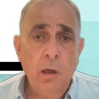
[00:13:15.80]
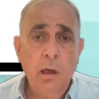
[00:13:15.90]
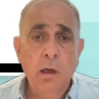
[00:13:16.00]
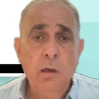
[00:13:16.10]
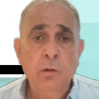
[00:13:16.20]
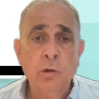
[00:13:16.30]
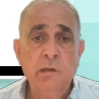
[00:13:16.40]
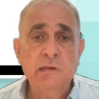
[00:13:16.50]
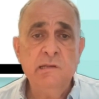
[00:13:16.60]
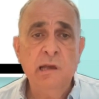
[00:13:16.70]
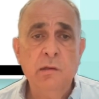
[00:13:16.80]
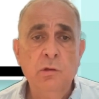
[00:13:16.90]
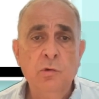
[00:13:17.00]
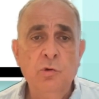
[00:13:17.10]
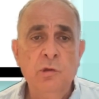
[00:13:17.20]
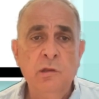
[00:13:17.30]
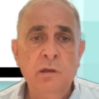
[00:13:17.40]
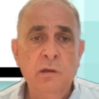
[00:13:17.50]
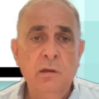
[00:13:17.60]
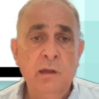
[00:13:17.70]
Notice that you could
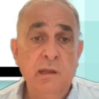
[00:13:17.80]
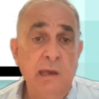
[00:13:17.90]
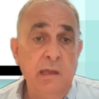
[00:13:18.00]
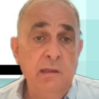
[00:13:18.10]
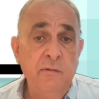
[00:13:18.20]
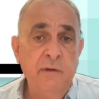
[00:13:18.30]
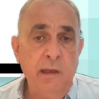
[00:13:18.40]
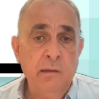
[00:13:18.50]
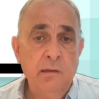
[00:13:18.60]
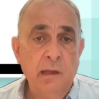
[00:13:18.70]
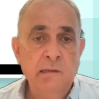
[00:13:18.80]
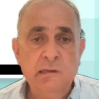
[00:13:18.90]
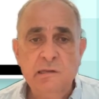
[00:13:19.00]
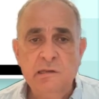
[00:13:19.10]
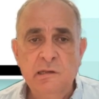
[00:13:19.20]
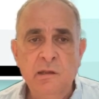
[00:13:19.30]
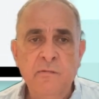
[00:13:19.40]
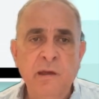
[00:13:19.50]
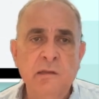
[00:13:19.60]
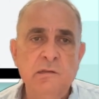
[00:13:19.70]
create event, and this is an
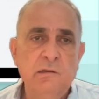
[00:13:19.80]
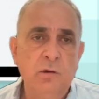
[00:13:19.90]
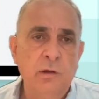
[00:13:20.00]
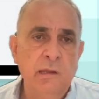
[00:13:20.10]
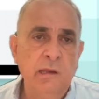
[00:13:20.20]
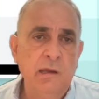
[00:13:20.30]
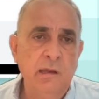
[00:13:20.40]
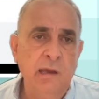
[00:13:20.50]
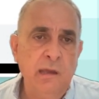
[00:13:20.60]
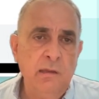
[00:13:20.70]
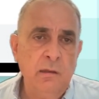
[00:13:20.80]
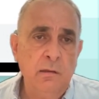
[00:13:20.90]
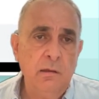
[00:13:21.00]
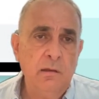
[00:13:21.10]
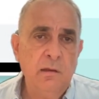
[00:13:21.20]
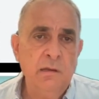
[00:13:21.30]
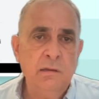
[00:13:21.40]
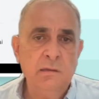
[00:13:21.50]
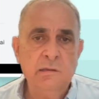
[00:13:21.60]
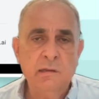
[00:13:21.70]
event already created.
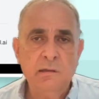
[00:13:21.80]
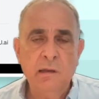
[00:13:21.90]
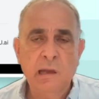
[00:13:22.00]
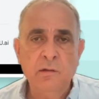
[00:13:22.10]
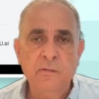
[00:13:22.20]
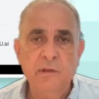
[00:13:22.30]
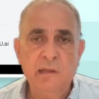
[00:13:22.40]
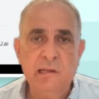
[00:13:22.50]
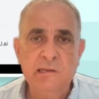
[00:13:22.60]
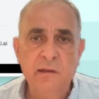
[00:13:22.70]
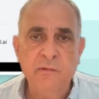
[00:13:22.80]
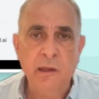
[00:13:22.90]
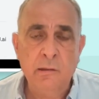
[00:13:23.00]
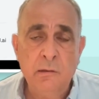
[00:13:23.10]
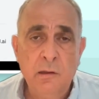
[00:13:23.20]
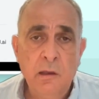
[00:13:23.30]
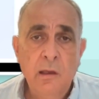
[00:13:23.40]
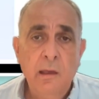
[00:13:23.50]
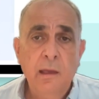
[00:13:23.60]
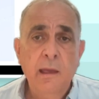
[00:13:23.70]
It's a kind of a test event,
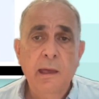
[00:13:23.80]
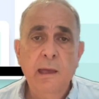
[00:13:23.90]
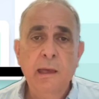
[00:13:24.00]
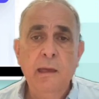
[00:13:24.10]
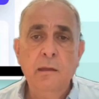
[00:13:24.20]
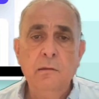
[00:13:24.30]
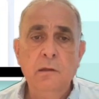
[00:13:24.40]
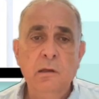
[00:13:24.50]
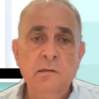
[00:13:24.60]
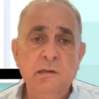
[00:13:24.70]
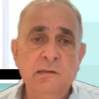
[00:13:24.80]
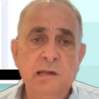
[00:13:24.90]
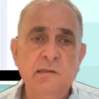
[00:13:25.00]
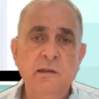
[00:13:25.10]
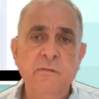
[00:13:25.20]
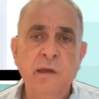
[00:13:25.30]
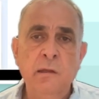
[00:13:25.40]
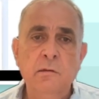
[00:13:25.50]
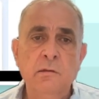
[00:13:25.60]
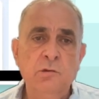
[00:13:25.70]
and this test
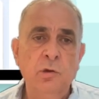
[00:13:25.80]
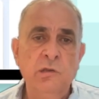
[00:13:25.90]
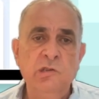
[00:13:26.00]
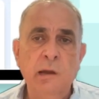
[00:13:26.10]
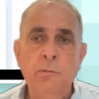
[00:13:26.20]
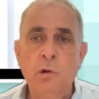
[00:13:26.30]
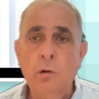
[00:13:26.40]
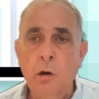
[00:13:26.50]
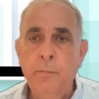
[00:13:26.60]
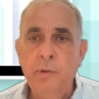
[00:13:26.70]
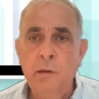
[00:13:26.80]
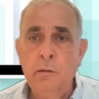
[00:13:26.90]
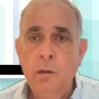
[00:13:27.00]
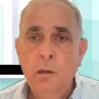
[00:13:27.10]
event is called Shamrock Open,